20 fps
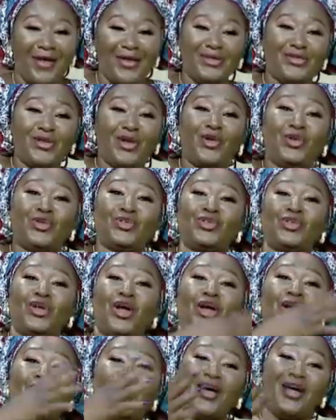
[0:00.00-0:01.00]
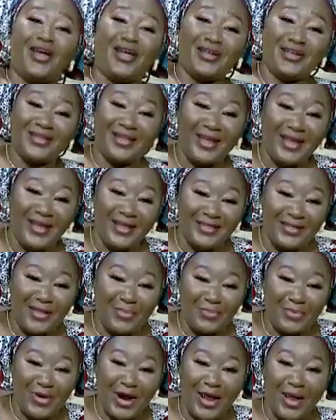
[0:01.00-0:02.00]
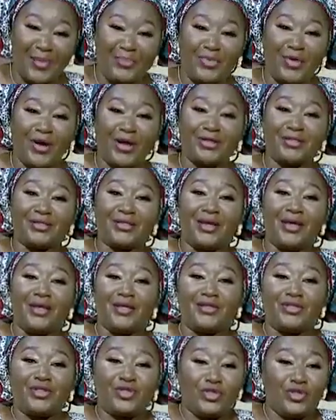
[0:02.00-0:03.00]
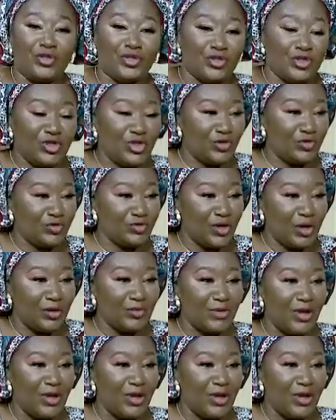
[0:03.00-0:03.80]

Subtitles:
So you turn the prayer point to your children.